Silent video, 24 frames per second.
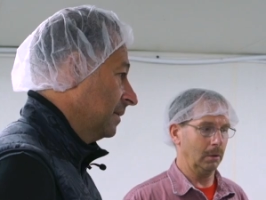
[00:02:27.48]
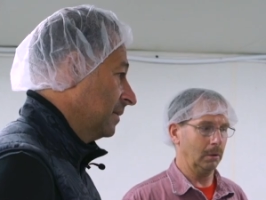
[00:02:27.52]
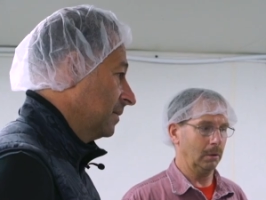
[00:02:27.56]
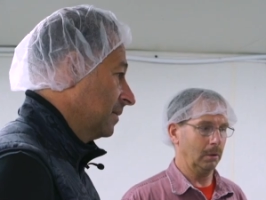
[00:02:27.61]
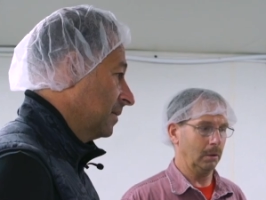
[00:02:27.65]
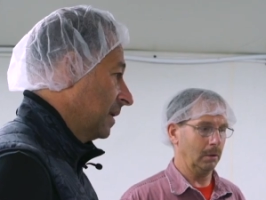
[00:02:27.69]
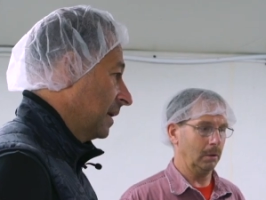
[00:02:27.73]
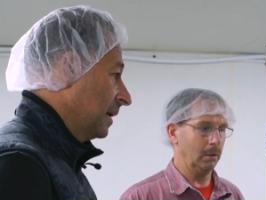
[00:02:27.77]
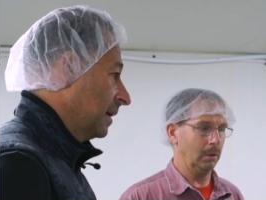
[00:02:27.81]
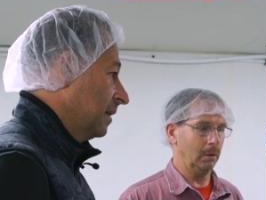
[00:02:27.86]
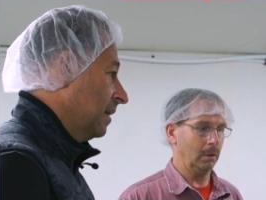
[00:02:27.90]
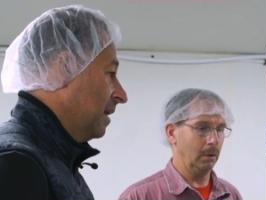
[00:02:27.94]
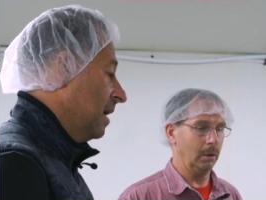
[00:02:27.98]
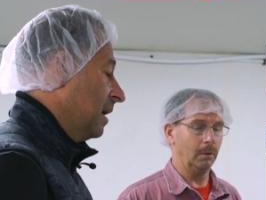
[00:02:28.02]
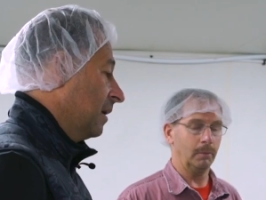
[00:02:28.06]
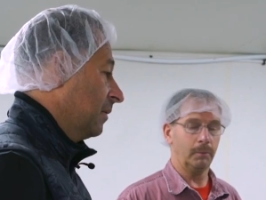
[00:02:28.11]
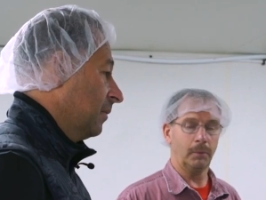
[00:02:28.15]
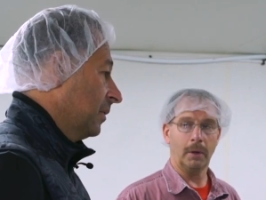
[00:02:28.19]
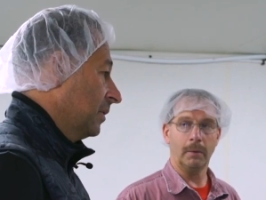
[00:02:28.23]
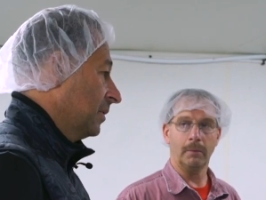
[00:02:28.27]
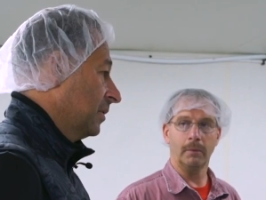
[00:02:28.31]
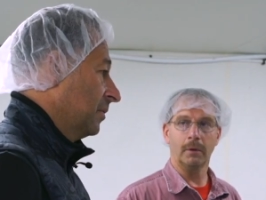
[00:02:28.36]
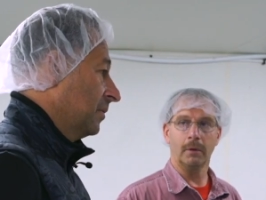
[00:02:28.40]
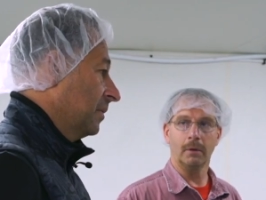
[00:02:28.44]
Speaker 1: You like
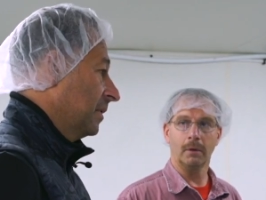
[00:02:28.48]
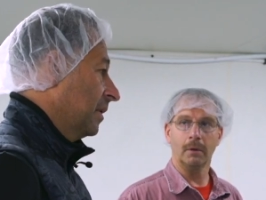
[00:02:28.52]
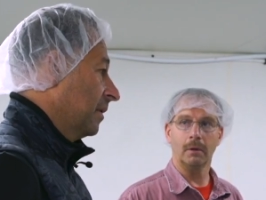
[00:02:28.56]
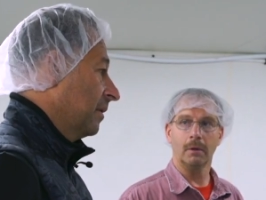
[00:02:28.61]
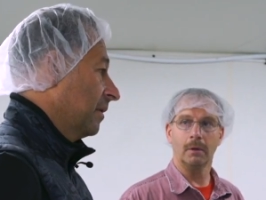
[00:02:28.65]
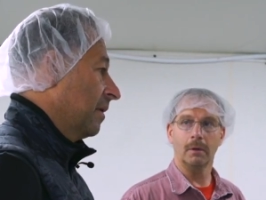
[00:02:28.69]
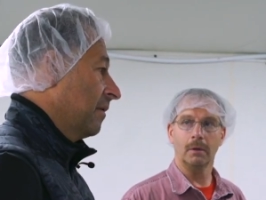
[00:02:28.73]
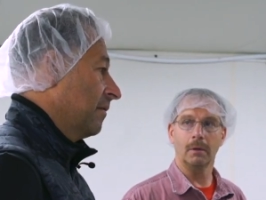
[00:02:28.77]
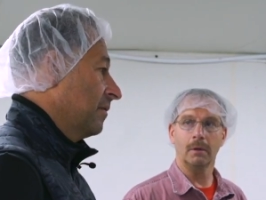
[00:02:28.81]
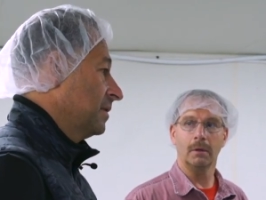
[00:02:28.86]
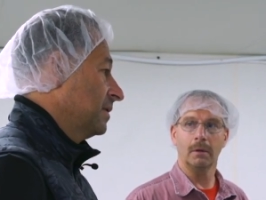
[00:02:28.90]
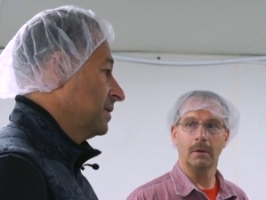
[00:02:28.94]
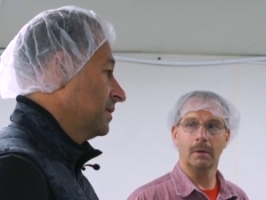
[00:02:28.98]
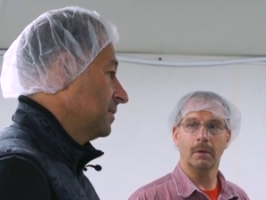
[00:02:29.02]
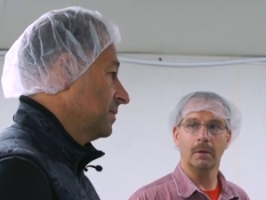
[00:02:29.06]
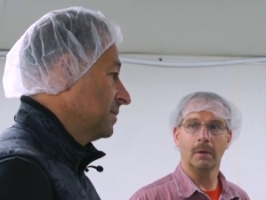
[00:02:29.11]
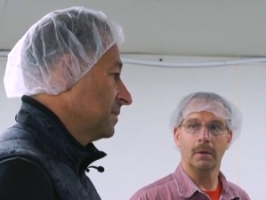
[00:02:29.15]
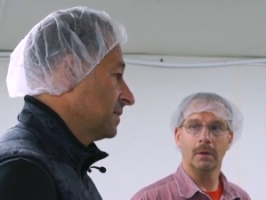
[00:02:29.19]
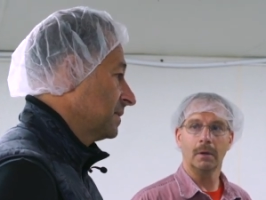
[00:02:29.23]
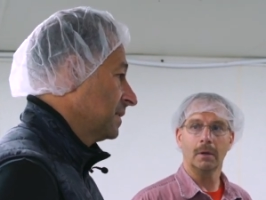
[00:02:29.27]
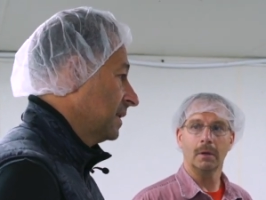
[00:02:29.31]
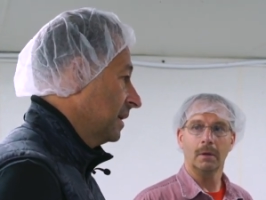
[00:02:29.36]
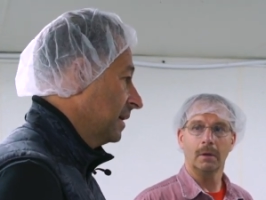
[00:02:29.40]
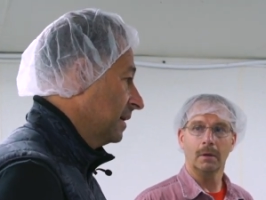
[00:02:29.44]
clockwork. You're there every
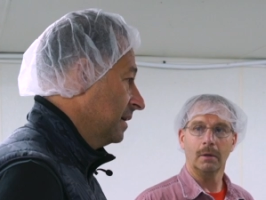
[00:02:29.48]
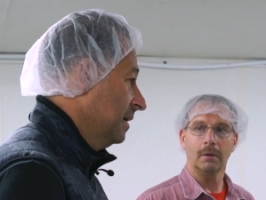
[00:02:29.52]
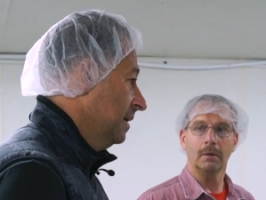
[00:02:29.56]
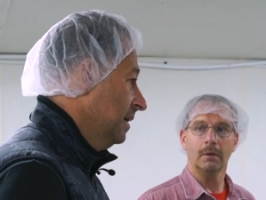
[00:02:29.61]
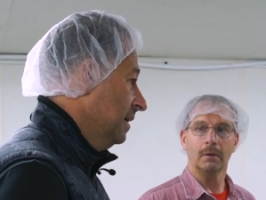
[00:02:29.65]
Tuesday.